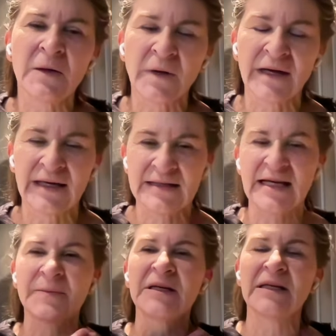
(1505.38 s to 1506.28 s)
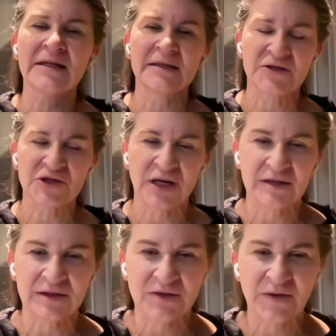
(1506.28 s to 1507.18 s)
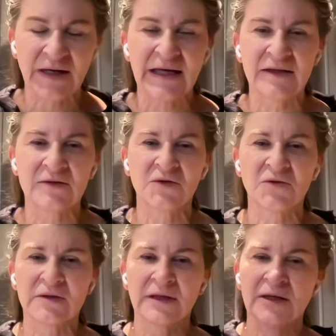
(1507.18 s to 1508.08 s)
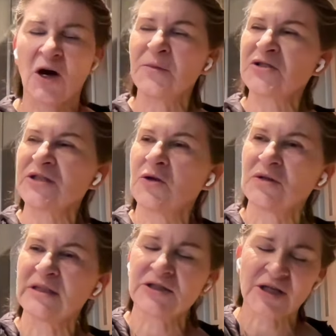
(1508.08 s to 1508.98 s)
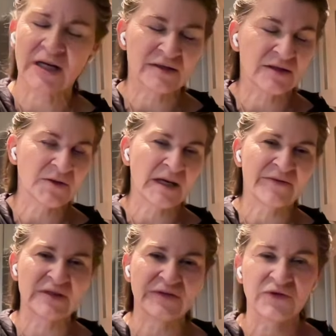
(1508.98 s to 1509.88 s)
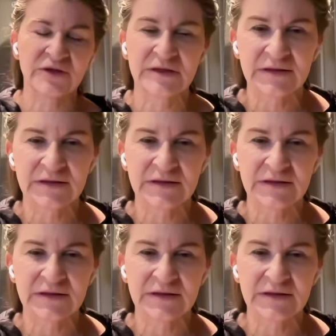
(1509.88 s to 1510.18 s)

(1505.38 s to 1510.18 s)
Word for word: way because i'm a youngest child so i had a total almost an mm -hmm. only mm-hmm. child so i have different